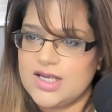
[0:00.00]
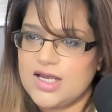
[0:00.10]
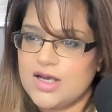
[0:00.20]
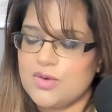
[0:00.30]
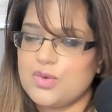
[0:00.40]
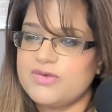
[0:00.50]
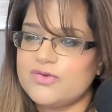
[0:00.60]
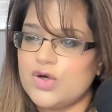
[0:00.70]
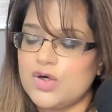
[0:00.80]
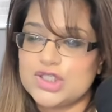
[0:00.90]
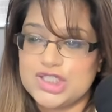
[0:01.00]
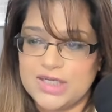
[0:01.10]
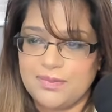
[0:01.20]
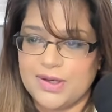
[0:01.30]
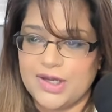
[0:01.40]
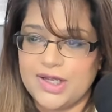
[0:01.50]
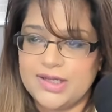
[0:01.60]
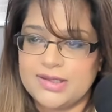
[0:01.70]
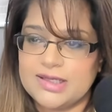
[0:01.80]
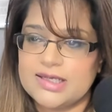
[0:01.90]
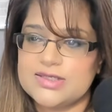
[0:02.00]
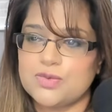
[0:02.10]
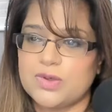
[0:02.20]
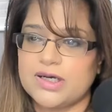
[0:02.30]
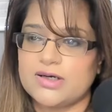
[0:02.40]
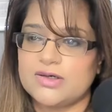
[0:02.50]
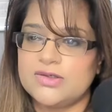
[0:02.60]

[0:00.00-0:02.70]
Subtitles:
We've got Chipper as well.